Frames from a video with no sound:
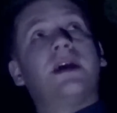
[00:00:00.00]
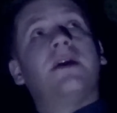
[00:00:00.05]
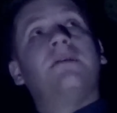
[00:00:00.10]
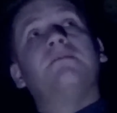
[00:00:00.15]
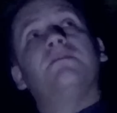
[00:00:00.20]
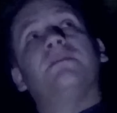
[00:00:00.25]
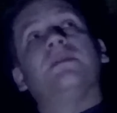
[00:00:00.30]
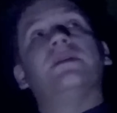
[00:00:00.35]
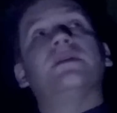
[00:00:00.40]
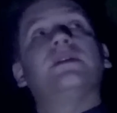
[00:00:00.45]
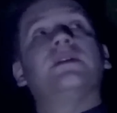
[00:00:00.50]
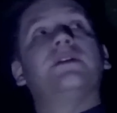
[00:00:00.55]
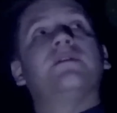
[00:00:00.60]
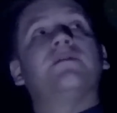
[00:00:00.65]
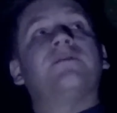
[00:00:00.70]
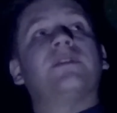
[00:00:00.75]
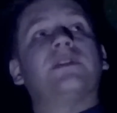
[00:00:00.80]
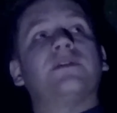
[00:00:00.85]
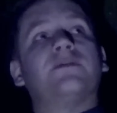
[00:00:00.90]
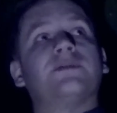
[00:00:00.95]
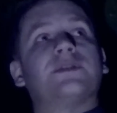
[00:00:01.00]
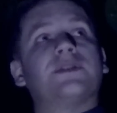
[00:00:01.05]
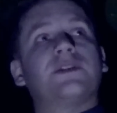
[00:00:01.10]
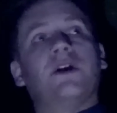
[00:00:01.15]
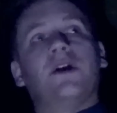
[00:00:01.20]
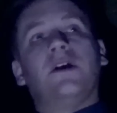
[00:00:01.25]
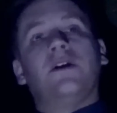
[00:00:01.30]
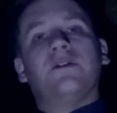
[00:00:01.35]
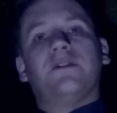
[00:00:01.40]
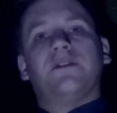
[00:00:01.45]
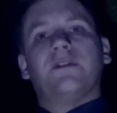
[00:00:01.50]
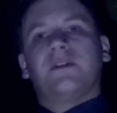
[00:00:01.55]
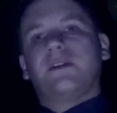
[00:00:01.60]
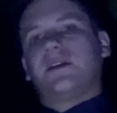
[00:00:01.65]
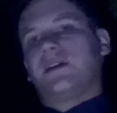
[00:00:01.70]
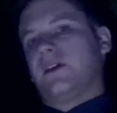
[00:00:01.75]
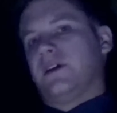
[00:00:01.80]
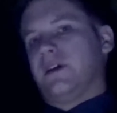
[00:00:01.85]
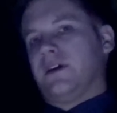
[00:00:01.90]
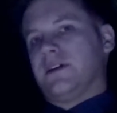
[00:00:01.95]
believe that it was God that
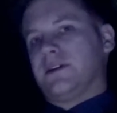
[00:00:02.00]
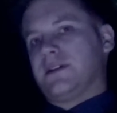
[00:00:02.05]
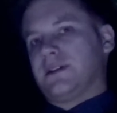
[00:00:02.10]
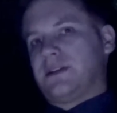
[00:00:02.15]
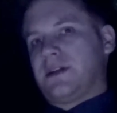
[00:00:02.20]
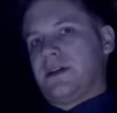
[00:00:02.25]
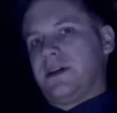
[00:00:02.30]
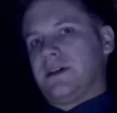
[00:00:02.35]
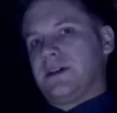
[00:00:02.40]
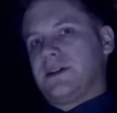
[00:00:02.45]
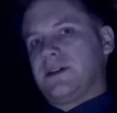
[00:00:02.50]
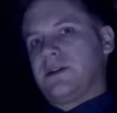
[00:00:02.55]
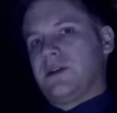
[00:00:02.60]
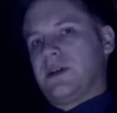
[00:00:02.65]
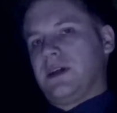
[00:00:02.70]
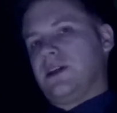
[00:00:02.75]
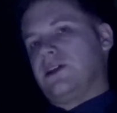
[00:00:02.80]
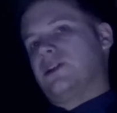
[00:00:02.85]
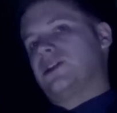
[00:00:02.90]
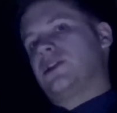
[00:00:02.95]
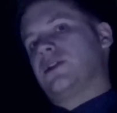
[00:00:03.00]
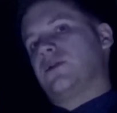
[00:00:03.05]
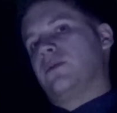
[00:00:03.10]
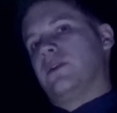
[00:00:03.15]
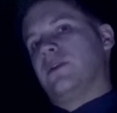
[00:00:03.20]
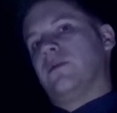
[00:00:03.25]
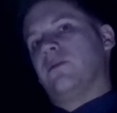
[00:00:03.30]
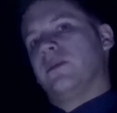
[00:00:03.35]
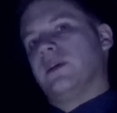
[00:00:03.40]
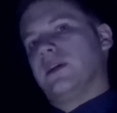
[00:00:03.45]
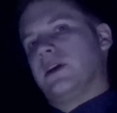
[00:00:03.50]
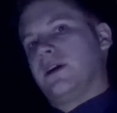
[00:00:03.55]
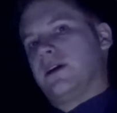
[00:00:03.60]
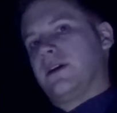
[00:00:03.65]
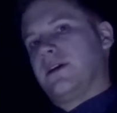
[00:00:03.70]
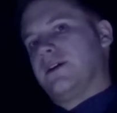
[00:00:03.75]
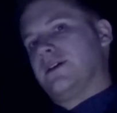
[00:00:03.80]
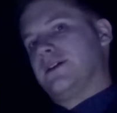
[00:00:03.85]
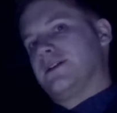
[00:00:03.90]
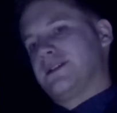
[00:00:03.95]
cursed us, each with a
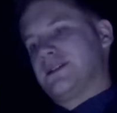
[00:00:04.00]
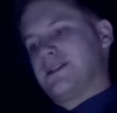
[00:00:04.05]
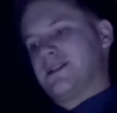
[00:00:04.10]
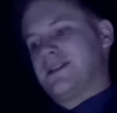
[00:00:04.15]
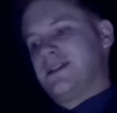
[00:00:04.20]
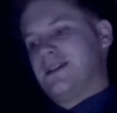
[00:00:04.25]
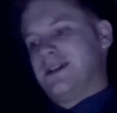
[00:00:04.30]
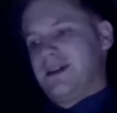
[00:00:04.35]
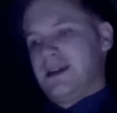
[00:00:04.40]
weakness.